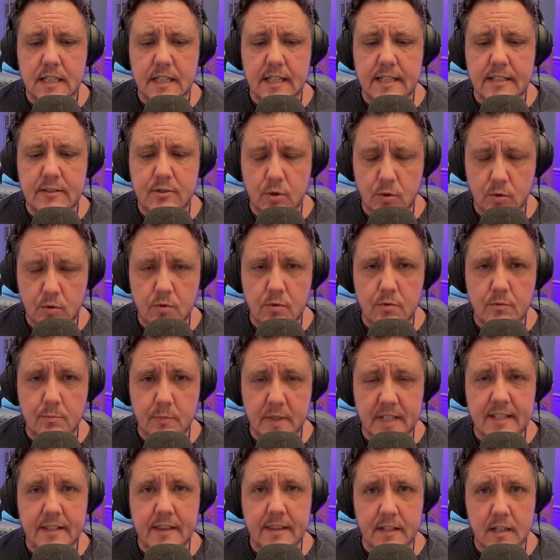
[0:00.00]
told
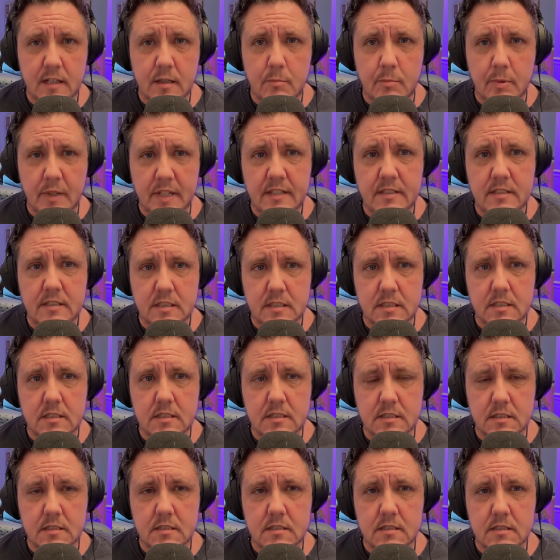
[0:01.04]
my therapist,
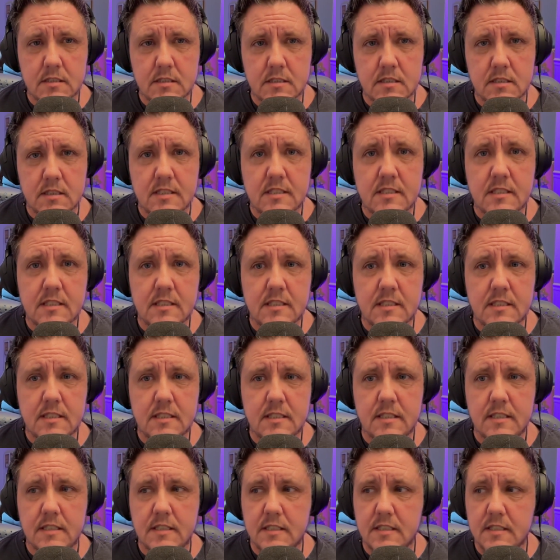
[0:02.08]
listen,
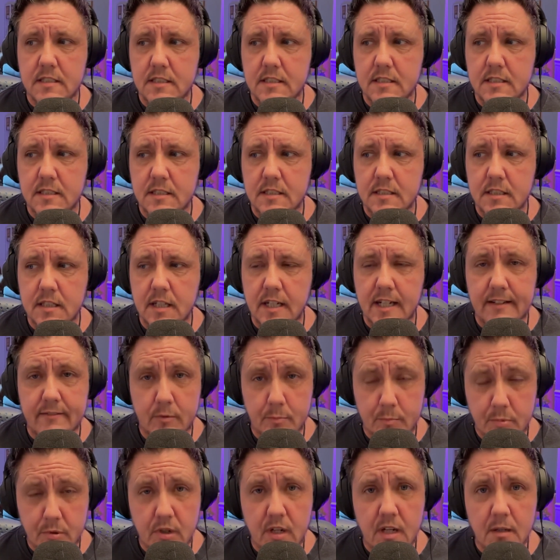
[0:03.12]
I have a
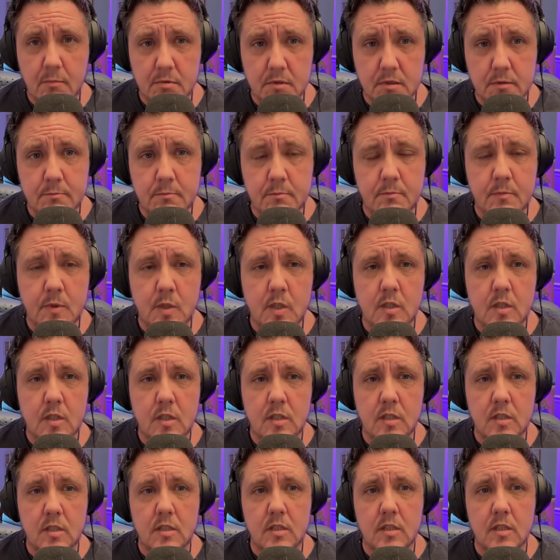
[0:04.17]
problem.
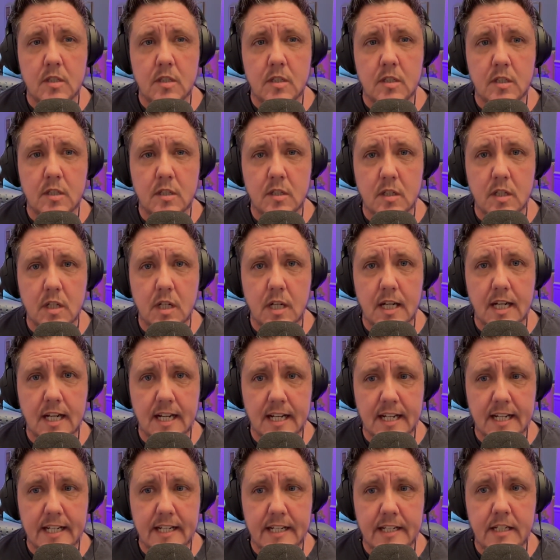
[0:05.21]

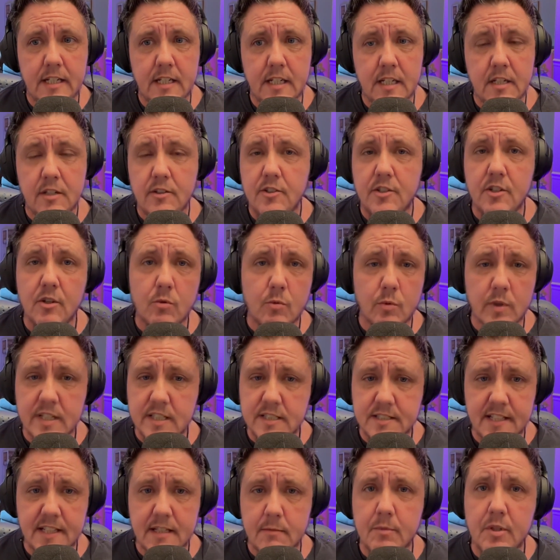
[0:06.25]
I don't want to
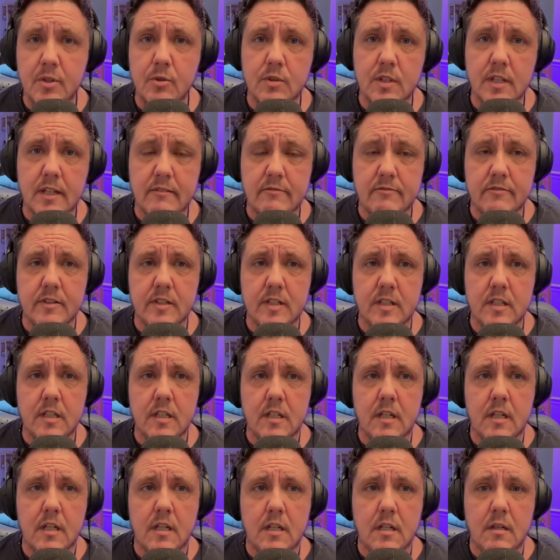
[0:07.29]
take my own life,
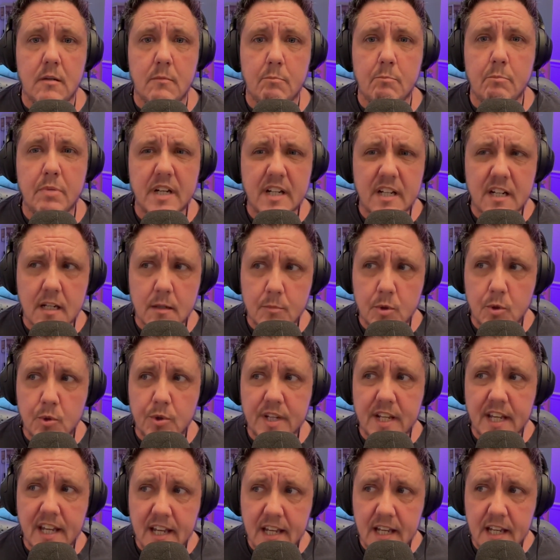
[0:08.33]
but I'm
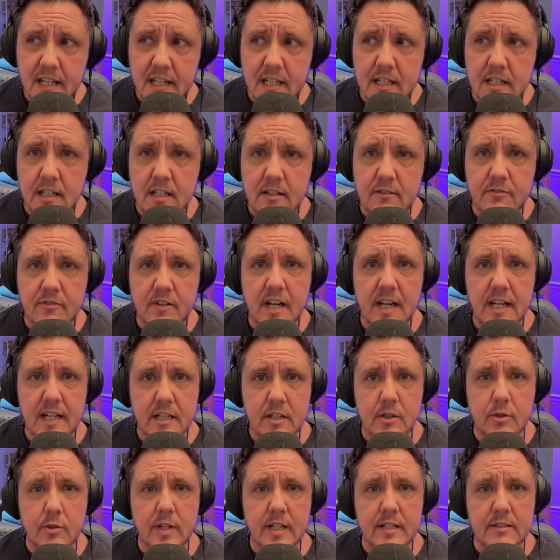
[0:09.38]
okay if I
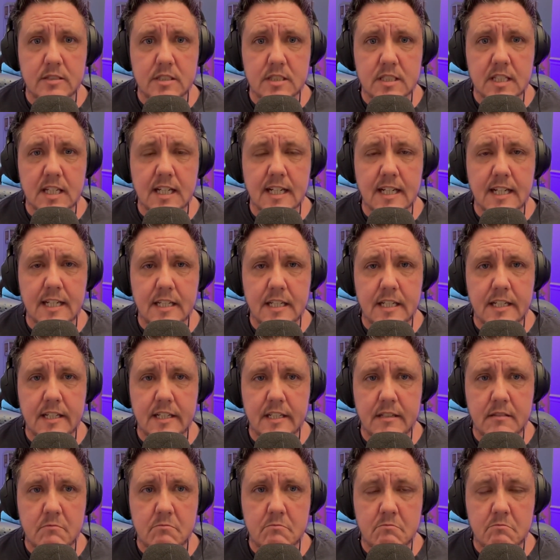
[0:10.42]
go outside
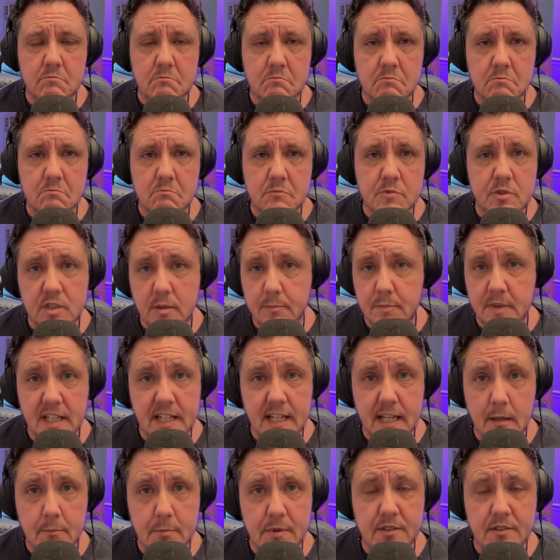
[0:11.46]
and something
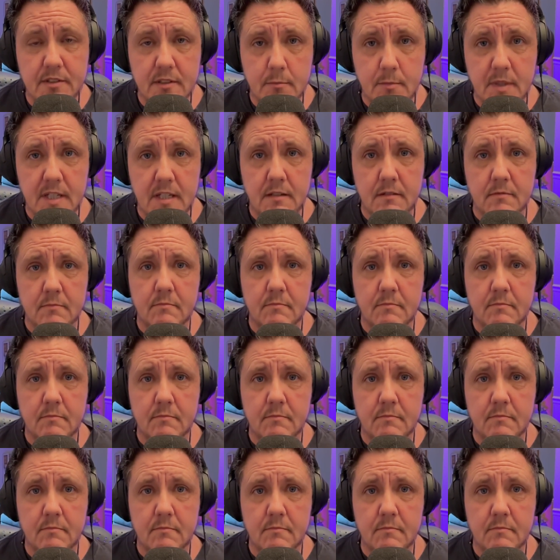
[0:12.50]
happens to me.